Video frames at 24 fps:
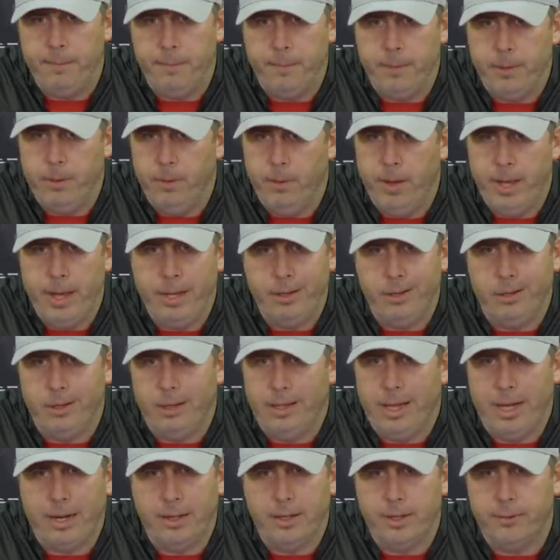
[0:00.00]
you know, handle a
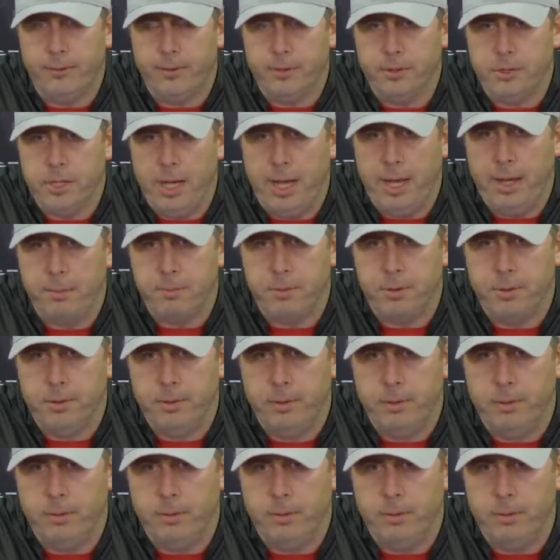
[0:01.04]
lot of different jobs,